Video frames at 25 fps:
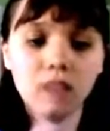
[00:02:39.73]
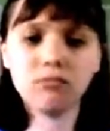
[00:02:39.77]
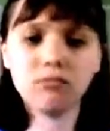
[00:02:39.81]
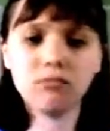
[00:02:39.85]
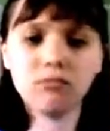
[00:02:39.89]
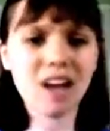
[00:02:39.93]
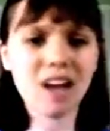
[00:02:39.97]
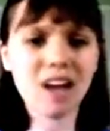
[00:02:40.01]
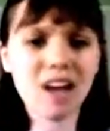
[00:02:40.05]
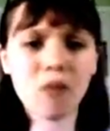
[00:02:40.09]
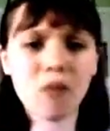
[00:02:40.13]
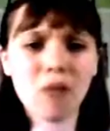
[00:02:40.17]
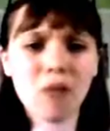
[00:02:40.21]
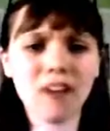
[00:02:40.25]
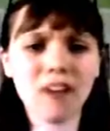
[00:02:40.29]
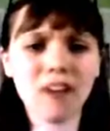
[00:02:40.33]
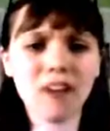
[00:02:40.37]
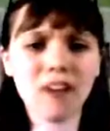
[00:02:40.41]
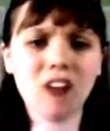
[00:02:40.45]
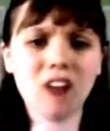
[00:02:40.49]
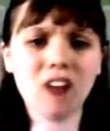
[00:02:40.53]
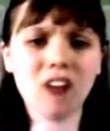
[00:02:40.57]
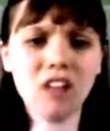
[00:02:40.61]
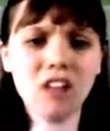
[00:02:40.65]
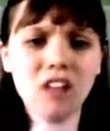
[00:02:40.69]
Now, why
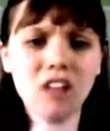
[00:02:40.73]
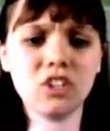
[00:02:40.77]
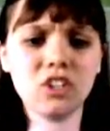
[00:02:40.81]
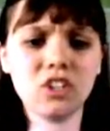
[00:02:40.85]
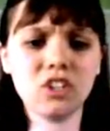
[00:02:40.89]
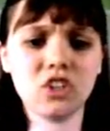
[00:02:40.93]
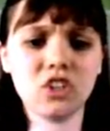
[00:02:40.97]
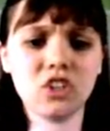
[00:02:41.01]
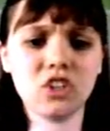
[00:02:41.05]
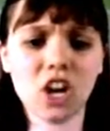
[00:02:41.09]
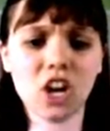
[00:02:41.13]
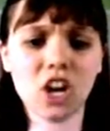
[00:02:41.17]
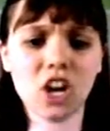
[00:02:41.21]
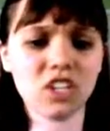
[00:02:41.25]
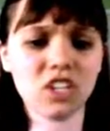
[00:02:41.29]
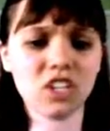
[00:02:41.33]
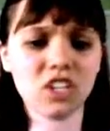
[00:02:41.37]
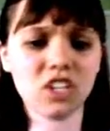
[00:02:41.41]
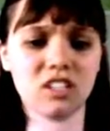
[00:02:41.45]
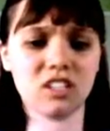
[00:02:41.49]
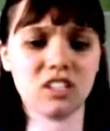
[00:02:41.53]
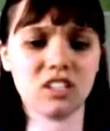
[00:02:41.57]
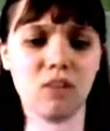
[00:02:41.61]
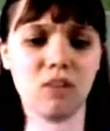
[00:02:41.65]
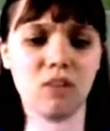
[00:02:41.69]
are colleges
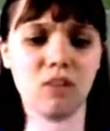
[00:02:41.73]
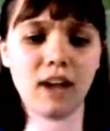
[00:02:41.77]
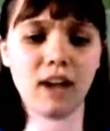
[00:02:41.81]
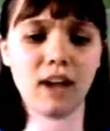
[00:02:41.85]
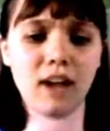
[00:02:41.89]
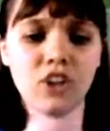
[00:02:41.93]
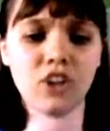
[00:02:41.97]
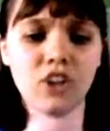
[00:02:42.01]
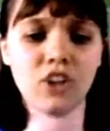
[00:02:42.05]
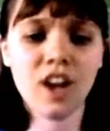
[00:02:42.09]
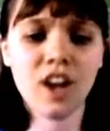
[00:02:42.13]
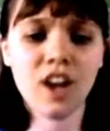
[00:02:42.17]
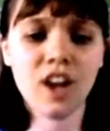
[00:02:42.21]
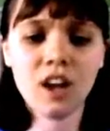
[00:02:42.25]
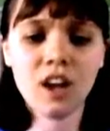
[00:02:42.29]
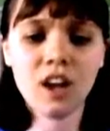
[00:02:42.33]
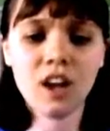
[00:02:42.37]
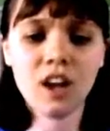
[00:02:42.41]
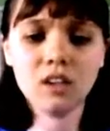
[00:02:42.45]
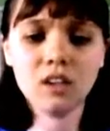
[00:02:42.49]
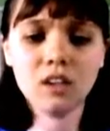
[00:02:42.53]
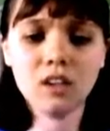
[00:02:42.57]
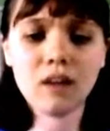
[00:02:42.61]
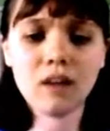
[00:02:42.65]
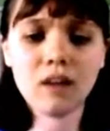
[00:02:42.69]
charging so much?
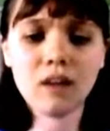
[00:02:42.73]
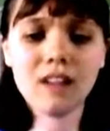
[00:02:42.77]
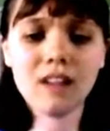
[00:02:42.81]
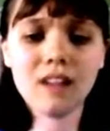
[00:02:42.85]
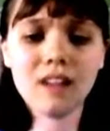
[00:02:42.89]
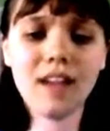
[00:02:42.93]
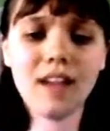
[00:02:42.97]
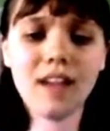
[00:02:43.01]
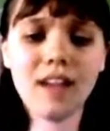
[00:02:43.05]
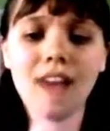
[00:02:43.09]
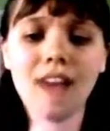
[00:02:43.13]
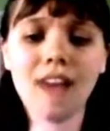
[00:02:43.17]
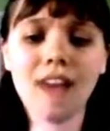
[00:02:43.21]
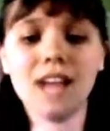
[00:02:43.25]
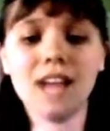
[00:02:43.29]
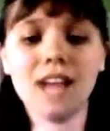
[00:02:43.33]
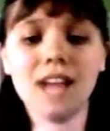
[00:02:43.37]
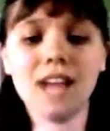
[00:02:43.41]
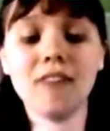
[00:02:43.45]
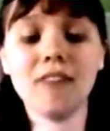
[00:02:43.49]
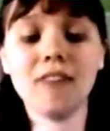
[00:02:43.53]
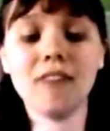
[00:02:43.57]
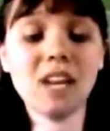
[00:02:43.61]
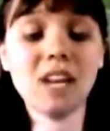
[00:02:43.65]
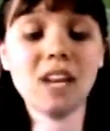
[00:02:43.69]
Well, they have to
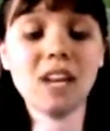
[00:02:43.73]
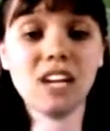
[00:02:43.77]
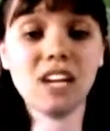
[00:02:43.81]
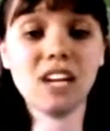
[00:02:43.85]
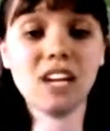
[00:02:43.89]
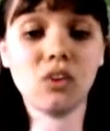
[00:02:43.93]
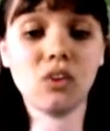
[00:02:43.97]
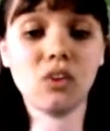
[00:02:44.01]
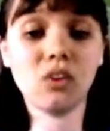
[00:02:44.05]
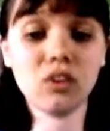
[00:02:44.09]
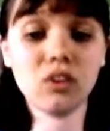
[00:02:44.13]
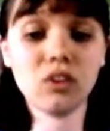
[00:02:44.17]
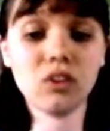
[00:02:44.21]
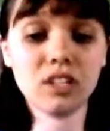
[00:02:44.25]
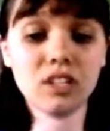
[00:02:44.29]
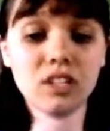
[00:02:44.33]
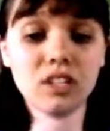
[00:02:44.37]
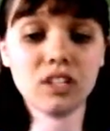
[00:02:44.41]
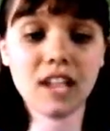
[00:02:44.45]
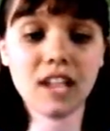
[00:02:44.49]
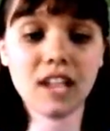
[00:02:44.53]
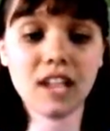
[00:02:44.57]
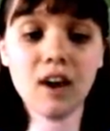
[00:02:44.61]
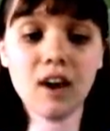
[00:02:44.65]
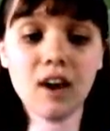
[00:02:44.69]
have money in order to
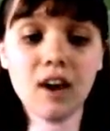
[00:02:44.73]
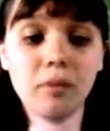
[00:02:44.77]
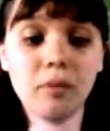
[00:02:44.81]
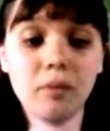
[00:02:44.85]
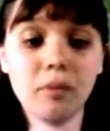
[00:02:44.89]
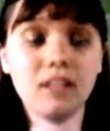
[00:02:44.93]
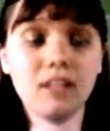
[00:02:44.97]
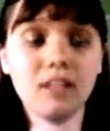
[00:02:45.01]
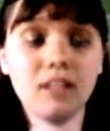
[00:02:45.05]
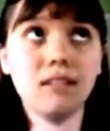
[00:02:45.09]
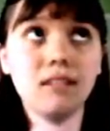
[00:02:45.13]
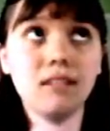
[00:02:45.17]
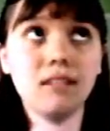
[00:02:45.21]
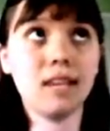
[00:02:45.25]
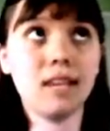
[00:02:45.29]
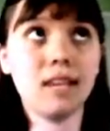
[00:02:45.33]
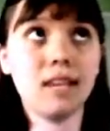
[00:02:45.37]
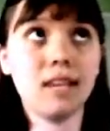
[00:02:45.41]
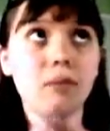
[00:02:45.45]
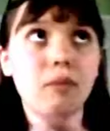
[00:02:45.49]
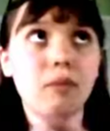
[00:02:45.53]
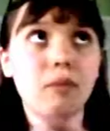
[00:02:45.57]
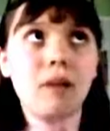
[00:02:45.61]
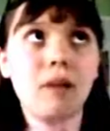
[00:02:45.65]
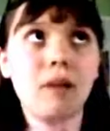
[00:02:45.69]
stay open,
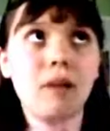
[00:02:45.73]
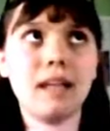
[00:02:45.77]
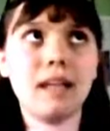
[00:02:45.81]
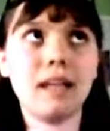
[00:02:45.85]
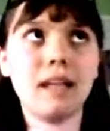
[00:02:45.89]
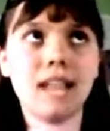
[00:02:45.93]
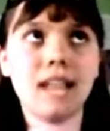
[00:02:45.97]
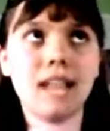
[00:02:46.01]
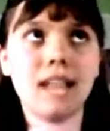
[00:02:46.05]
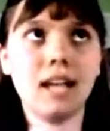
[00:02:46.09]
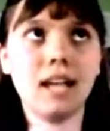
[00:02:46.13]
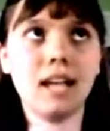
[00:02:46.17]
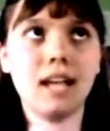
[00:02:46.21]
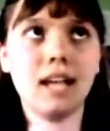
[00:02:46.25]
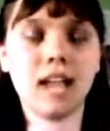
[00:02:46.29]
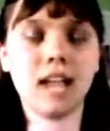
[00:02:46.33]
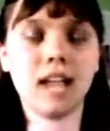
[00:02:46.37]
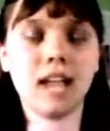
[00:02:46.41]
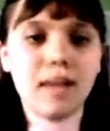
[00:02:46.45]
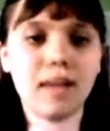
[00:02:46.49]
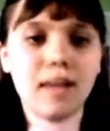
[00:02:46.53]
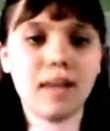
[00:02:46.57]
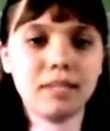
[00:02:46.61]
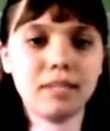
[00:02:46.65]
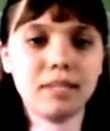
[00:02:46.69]
keep well-maintained
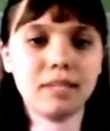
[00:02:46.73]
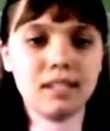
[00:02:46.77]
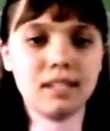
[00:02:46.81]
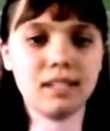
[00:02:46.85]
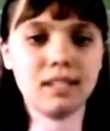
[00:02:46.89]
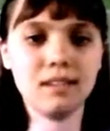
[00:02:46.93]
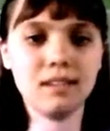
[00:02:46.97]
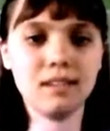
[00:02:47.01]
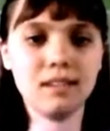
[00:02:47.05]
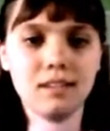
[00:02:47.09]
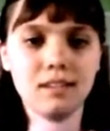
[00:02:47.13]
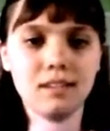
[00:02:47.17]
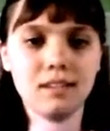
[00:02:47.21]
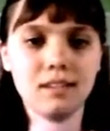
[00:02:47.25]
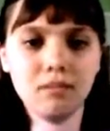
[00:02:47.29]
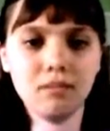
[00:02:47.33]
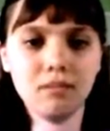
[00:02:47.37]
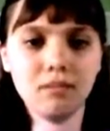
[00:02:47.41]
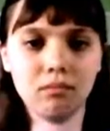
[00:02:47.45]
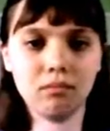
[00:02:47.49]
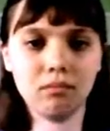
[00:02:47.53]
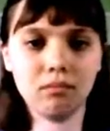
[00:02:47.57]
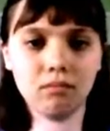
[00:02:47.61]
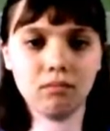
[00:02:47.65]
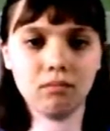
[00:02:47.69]
campuses,
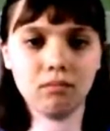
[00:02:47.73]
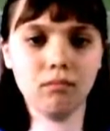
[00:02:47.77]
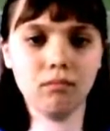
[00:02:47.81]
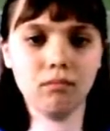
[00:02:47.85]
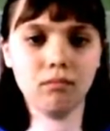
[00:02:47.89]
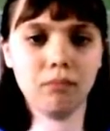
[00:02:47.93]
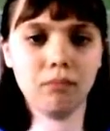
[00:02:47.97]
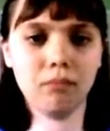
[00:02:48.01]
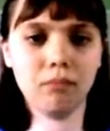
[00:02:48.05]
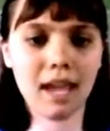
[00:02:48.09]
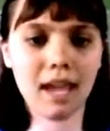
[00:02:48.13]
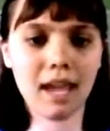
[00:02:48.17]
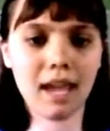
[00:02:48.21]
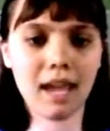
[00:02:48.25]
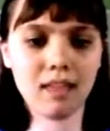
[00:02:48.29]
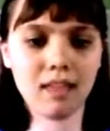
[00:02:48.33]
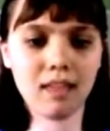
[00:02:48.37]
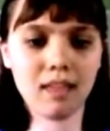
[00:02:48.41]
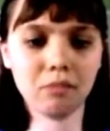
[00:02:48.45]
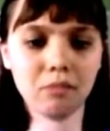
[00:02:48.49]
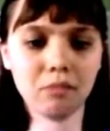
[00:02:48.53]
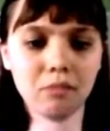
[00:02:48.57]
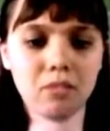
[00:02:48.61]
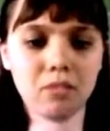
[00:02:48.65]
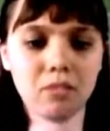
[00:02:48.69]
and pay
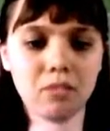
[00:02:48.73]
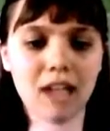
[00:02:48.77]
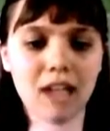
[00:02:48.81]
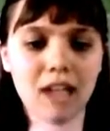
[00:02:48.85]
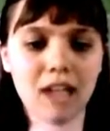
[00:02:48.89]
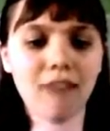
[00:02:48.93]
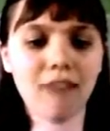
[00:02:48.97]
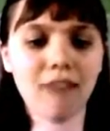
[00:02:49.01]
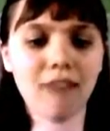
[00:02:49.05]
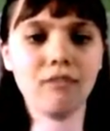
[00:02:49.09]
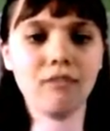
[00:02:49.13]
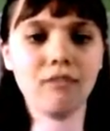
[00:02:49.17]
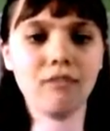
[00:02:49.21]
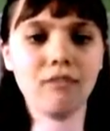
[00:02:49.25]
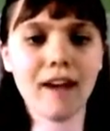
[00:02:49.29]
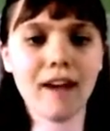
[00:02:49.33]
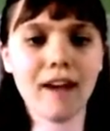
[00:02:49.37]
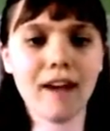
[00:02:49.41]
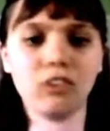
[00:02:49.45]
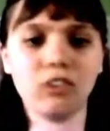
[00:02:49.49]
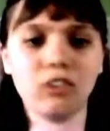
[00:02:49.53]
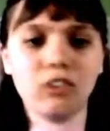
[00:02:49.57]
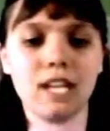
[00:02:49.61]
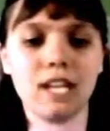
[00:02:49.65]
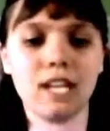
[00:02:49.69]
the staff and
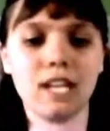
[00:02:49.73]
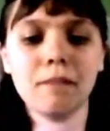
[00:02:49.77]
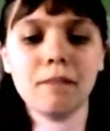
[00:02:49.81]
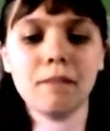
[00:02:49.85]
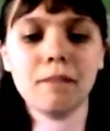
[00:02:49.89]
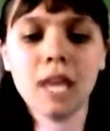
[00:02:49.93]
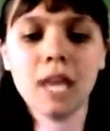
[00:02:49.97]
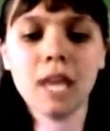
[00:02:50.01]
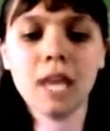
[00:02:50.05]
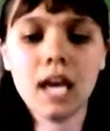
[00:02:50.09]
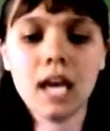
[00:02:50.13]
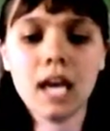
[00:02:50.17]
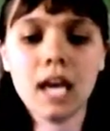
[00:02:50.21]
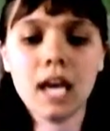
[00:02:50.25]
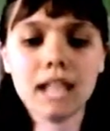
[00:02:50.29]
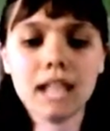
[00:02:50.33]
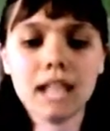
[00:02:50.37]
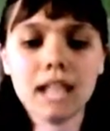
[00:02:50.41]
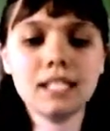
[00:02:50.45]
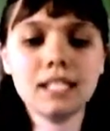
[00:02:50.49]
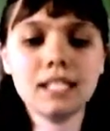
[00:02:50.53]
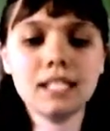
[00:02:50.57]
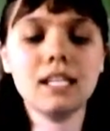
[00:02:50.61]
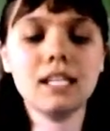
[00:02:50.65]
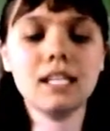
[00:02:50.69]
faculty.
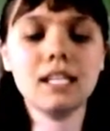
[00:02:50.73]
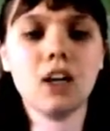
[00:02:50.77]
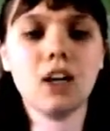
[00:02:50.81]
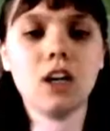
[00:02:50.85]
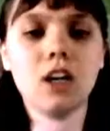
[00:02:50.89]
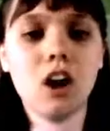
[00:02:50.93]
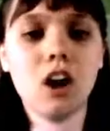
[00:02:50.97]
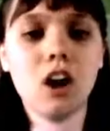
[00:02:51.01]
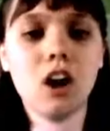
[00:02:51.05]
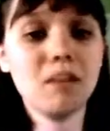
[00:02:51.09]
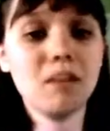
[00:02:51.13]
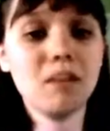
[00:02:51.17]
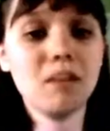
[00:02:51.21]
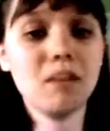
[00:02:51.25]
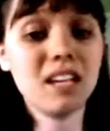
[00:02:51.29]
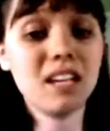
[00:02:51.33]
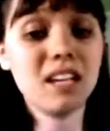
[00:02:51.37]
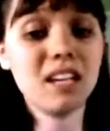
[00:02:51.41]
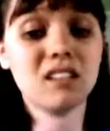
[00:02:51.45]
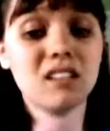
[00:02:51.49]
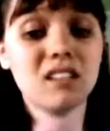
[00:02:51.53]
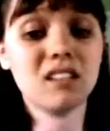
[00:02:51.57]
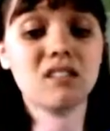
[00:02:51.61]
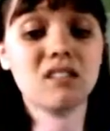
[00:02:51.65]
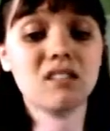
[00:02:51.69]
And since the
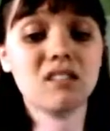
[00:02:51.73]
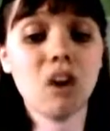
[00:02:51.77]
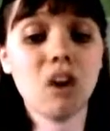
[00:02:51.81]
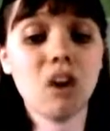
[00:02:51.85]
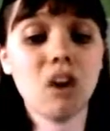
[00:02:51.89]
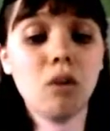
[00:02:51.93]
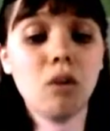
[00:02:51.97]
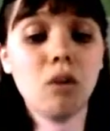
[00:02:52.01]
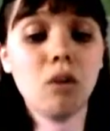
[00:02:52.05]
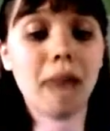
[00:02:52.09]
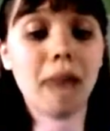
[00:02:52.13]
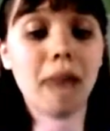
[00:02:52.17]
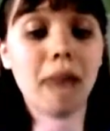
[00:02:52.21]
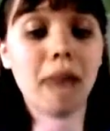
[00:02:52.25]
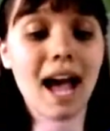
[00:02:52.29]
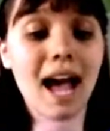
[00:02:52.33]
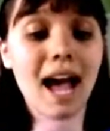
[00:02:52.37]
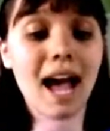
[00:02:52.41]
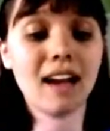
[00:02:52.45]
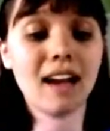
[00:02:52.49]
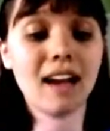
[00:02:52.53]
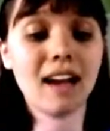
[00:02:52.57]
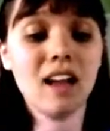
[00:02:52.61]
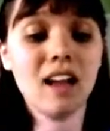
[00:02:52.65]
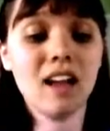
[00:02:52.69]
economy is so
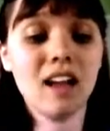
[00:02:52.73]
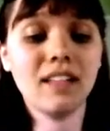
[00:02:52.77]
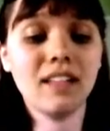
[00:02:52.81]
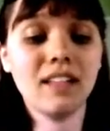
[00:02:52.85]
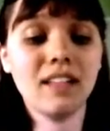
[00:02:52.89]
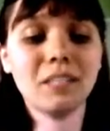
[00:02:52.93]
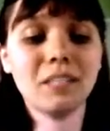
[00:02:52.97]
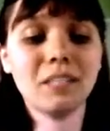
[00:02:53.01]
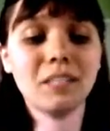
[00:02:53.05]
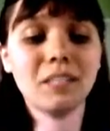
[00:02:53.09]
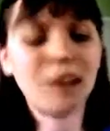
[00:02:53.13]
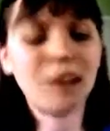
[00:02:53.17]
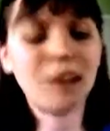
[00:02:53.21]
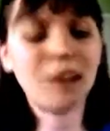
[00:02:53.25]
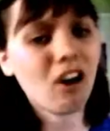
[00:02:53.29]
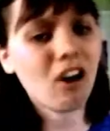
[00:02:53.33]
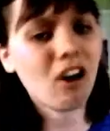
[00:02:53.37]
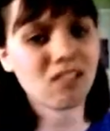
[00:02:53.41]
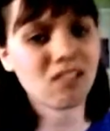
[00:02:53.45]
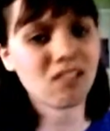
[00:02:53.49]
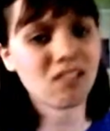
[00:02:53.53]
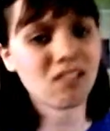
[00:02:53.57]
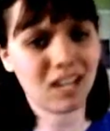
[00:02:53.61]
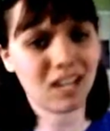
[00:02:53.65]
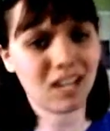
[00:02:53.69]
bad, that's a bit
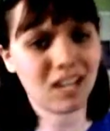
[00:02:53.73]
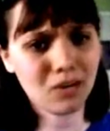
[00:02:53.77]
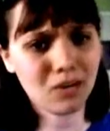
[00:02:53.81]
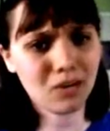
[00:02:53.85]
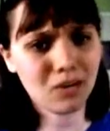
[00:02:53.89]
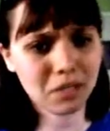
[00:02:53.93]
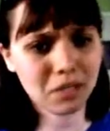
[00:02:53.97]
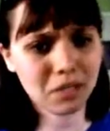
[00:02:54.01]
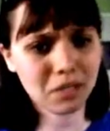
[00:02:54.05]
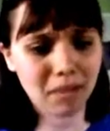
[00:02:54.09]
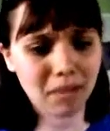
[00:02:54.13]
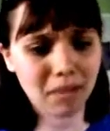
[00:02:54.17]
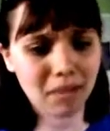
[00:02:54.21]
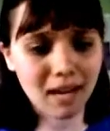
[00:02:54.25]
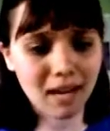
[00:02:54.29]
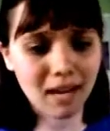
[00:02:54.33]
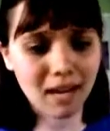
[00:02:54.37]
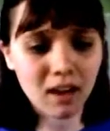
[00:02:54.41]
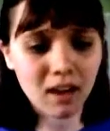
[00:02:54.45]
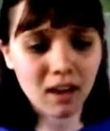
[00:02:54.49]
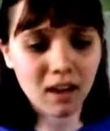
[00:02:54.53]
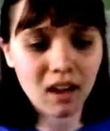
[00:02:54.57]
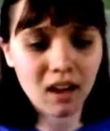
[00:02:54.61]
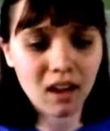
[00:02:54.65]
harder than it used to be.